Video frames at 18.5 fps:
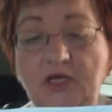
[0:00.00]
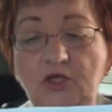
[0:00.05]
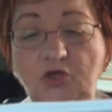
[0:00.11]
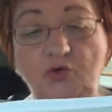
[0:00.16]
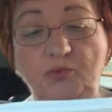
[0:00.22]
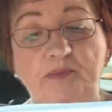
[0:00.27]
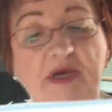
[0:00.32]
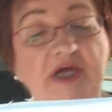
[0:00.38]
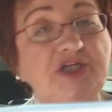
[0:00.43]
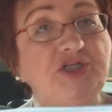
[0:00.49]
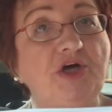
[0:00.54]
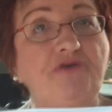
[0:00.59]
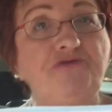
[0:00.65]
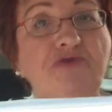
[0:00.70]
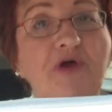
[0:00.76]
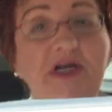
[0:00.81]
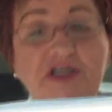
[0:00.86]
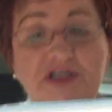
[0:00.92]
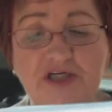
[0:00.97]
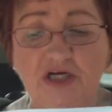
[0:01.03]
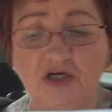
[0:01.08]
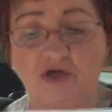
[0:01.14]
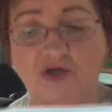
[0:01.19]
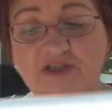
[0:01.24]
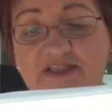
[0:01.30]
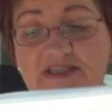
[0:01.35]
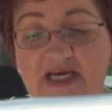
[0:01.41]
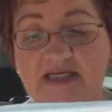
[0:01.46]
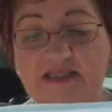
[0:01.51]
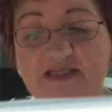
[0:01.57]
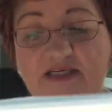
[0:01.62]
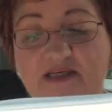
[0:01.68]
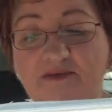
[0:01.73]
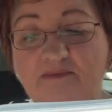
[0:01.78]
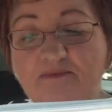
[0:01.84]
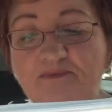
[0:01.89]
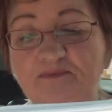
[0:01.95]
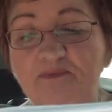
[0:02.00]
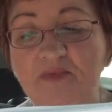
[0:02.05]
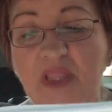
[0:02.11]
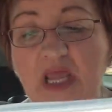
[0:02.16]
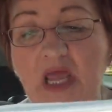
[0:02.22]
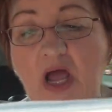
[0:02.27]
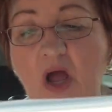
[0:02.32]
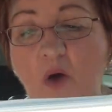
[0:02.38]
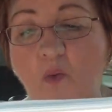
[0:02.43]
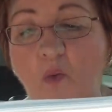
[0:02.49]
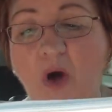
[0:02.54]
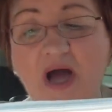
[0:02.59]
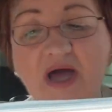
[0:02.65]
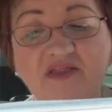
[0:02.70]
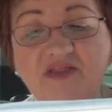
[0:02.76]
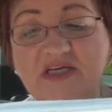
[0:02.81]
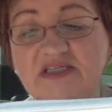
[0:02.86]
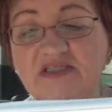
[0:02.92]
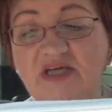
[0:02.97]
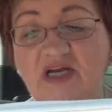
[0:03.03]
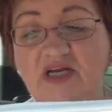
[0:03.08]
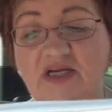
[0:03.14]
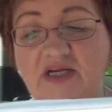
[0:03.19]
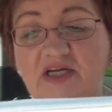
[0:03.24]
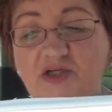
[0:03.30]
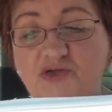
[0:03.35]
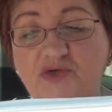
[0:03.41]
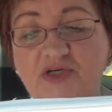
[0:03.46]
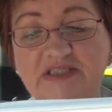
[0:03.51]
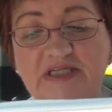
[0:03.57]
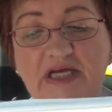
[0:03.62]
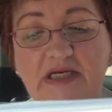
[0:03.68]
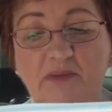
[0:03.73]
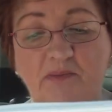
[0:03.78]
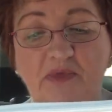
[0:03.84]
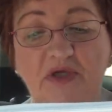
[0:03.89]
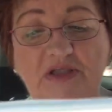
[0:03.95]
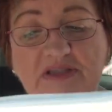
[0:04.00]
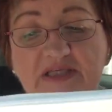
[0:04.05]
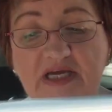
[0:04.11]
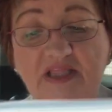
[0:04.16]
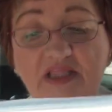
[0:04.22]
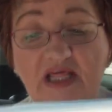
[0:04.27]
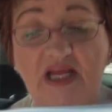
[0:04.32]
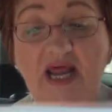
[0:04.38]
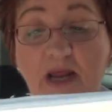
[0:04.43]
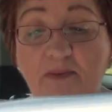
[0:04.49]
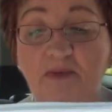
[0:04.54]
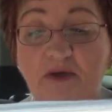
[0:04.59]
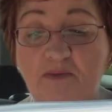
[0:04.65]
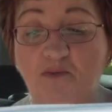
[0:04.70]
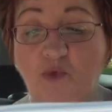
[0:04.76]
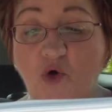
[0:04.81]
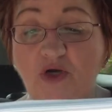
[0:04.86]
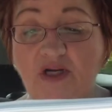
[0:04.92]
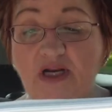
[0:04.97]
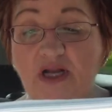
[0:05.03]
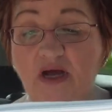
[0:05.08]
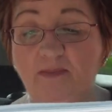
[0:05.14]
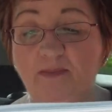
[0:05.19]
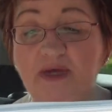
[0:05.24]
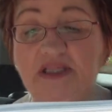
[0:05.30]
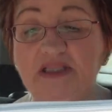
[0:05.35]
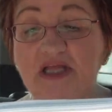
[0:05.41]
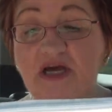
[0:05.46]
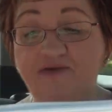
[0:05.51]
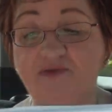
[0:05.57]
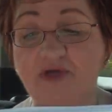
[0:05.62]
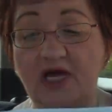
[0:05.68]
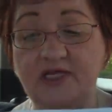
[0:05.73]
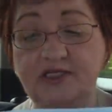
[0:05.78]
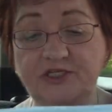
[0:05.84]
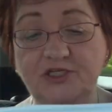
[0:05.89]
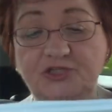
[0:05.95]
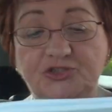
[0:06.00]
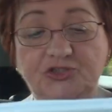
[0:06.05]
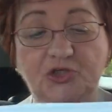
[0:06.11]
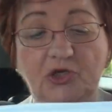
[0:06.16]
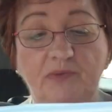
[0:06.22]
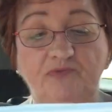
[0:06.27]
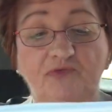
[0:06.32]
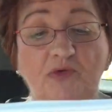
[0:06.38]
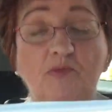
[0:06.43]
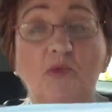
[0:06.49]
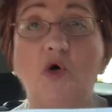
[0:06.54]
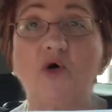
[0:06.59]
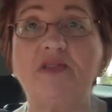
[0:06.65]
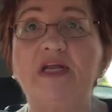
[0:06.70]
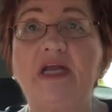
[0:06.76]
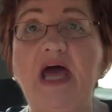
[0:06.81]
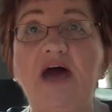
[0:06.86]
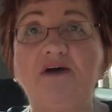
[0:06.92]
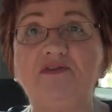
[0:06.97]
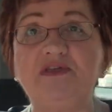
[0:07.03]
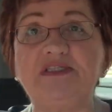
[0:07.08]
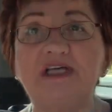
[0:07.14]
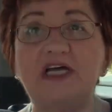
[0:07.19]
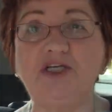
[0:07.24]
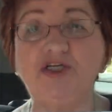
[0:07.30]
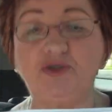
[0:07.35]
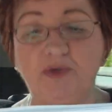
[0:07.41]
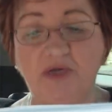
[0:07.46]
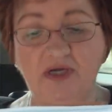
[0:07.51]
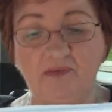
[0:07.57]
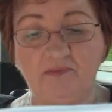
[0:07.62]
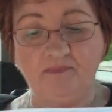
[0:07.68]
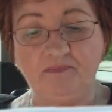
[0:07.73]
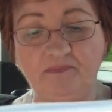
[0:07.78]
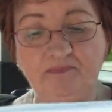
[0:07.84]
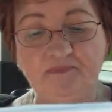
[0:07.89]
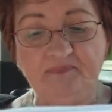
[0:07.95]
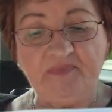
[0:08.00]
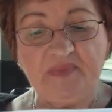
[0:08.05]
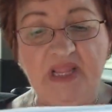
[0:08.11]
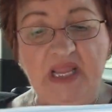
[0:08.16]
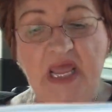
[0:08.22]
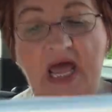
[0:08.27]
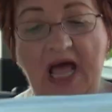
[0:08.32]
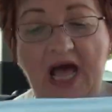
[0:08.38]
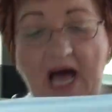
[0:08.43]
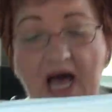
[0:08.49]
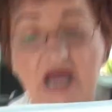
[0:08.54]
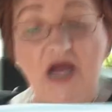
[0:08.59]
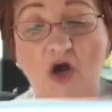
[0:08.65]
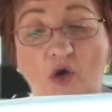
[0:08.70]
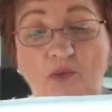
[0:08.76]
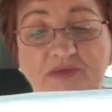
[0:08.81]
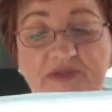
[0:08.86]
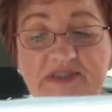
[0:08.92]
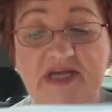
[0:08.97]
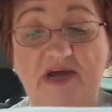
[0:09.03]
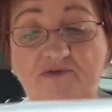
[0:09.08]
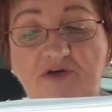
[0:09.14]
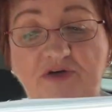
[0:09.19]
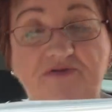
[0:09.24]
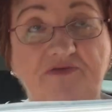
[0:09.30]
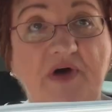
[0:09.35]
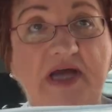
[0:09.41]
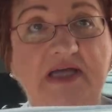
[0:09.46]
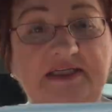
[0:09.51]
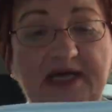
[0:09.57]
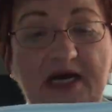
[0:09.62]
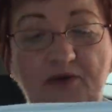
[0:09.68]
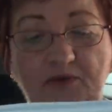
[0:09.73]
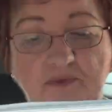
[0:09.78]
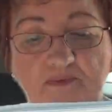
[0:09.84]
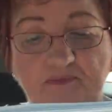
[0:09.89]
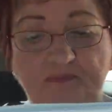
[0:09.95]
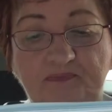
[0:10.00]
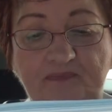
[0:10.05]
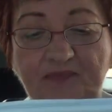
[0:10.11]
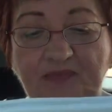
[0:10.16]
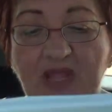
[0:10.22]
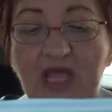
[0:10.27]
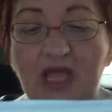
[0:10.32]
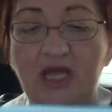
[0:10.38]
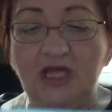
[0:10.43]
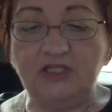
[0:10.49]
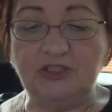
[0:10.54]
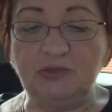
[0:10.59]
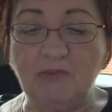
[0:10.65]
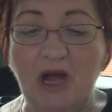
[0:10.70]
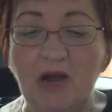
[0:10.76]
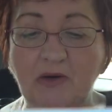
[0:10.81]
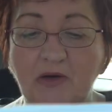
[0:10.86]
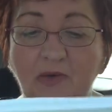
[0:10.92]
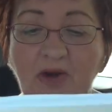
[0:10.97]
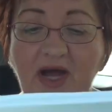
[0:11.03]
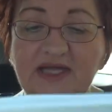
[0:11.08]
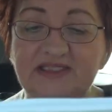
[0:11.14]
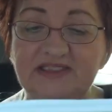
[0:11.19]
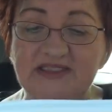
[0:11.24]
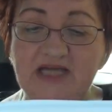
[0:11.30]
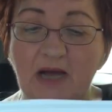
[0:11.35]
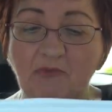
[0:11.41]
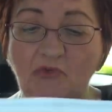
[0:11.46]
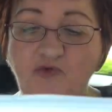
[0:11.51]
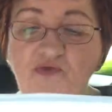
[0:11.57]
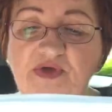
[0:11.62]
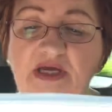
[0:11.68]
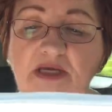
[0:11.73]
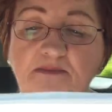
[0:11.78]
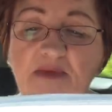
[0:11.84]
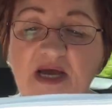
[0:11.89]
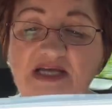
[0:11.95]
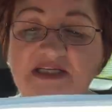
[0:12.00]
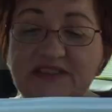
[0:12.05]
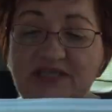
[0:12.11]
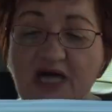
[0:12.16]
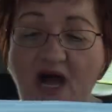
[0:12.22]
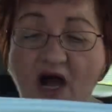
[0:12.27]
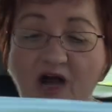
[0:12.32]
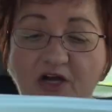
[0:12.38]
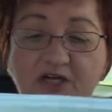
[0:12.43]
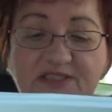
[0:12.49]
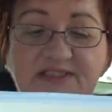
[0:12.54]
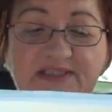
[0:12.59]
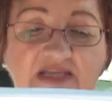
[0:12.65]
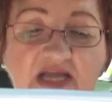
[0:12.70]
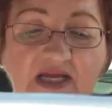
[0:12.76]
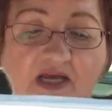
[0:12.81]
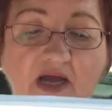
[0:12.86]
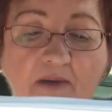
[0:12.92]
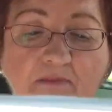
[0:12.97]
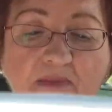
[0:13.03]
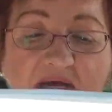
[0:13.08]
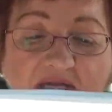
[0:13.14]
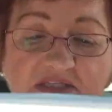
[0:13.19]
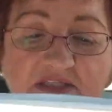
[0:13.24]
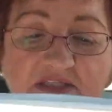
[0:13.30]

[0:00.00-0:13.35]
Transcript: You bet your French knickers they did. Why the sudden interest in a building that had been boarded up and left undisturbed for more than half a century? I hoped never to find out. Tomorrow I'd start moving in my stock and setting up my